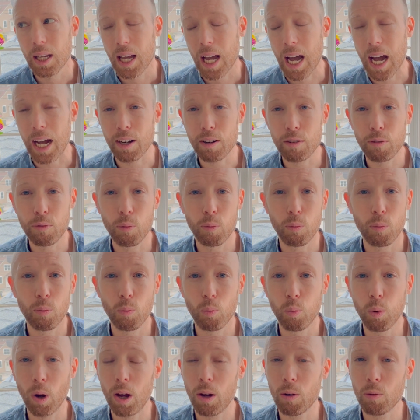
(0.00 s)
out of
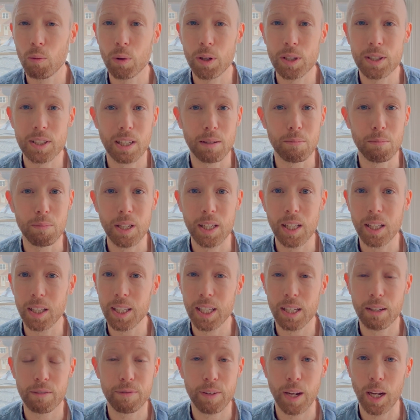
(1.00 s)
what was
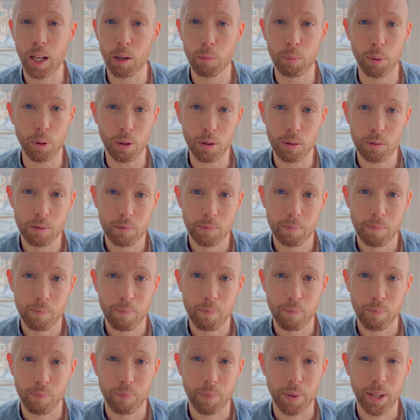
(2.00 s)
immediately available
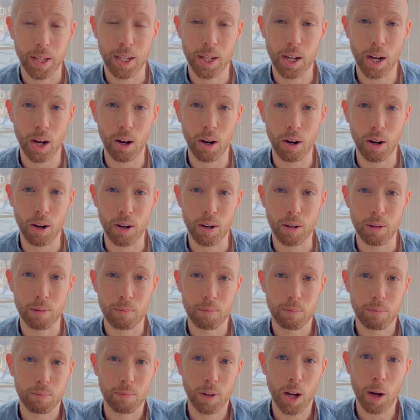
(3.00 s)
in our
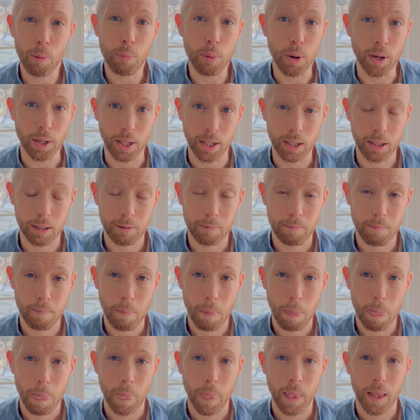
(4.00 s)
upbringing.
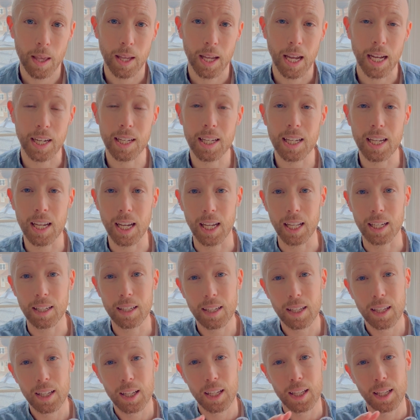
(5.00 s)
And
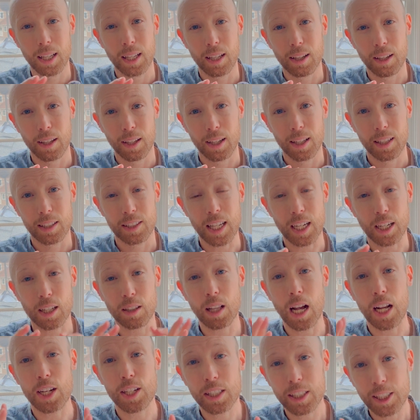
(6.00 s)
again,
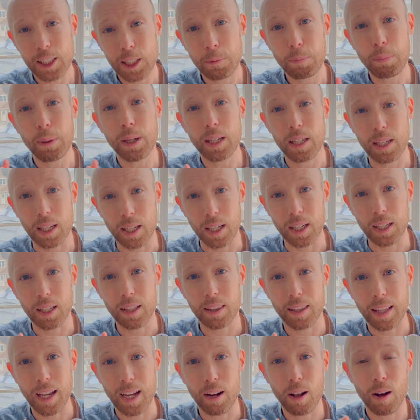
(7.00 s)
psychologically
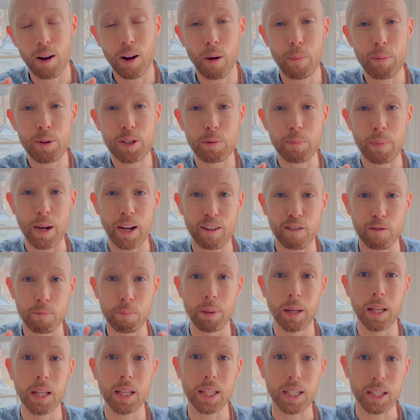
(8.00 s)
speaking, that home is made of
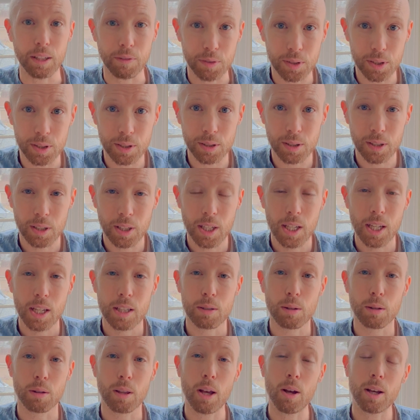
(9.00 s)
beliefs.
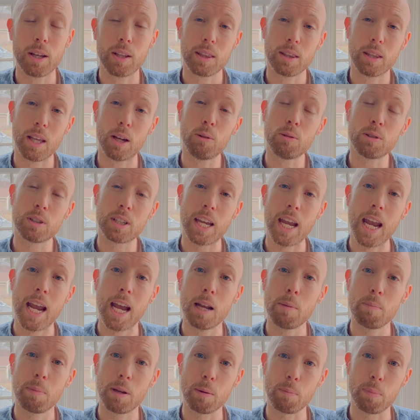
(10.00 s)
So that those
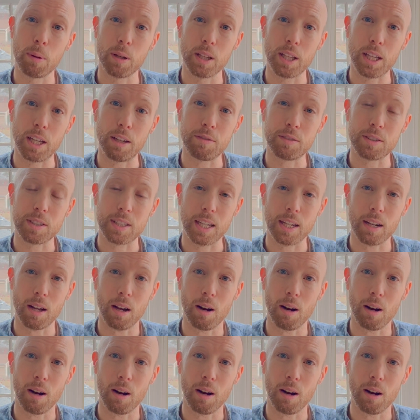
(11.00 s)
can be beliefs that